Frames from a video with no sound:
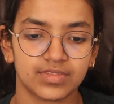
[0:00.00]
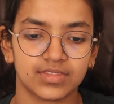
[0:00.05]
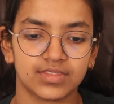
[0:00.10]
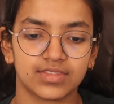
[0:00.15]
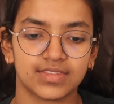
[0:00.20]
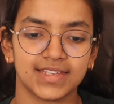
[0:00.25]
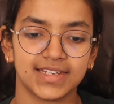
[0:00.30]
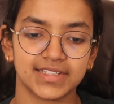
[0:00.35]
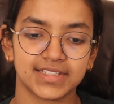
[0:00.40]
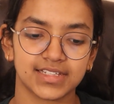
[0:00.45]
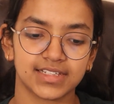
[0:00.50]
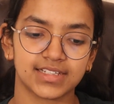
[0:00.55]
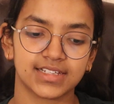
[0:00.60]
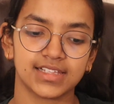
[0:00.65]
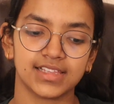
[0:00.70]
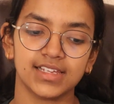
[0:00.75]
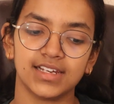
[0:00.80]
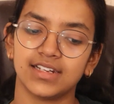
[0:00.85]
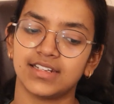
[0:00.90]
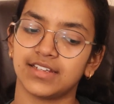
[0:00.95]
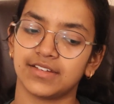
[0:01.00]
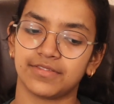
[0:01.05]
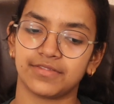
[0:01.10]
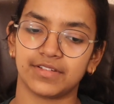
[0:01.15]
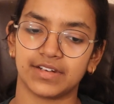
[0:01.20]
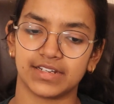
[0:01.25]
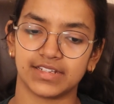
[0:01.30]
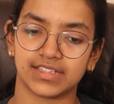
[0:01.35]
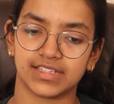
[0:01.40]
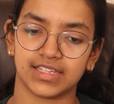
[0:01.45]
there's a clear
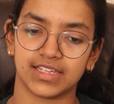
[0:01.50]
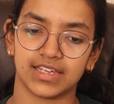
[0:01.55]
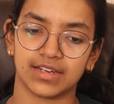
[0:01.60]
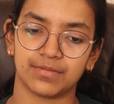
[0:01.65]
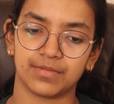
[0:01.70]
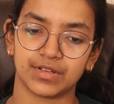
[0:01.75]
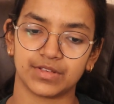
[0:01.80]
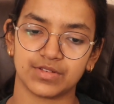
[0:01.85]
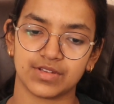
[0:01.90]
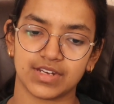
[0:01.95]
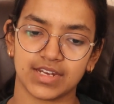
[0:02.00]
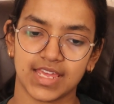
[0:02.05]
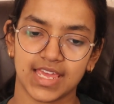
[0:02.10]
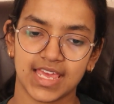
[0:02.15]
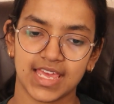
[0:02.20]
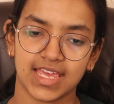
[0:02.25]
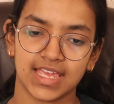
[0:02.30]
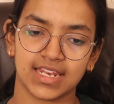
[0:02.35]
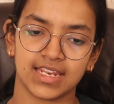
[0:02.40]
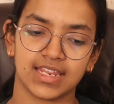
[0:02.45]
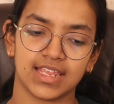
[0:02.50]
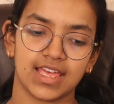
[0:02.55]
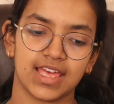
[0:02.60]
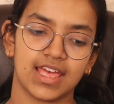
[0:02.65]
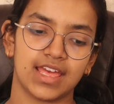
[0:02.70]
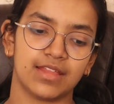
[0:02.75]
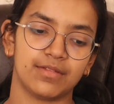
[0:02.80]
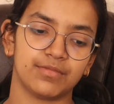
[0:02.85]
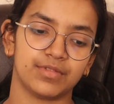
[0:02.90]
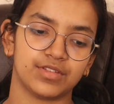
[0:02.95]
difference here between 8
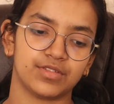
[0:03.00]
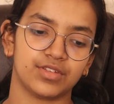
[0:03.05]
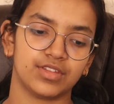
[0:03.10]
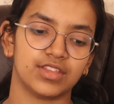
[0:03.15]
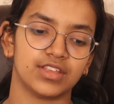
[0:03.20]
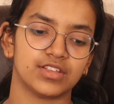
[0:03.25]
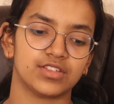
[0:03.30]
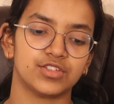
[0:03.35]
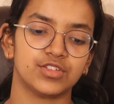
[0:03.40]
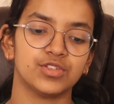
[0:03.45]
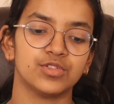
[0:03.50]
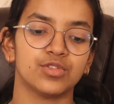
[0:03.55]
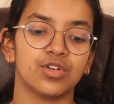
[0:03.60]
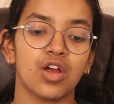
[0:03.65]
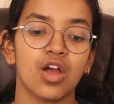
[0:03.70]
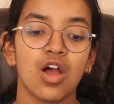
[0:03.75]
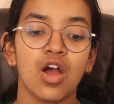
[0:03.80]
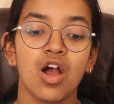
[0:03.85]
and between the 2.